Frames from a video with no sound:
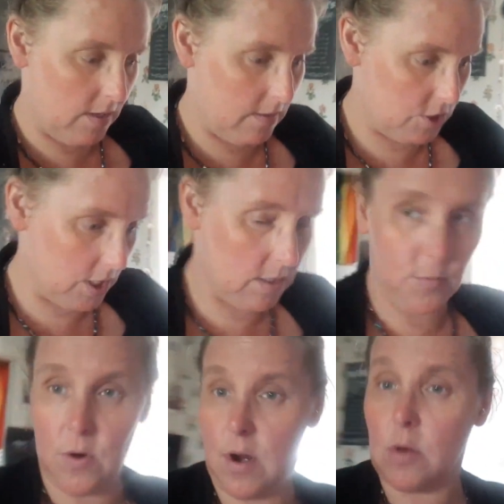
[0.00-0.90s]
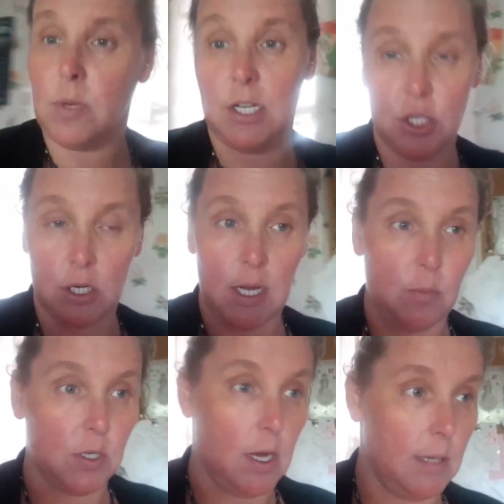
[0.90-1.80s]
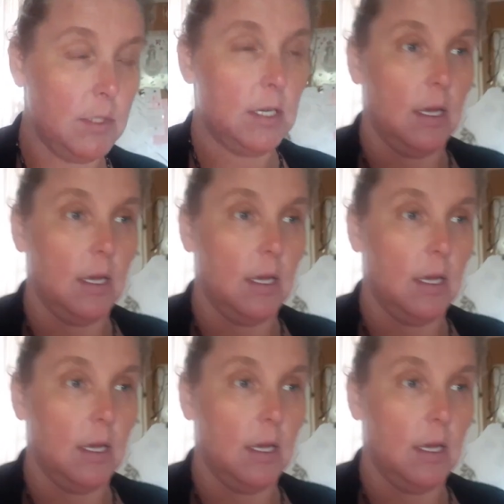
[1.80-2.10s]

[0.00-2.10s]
and she had to bore out her plunger a couple times.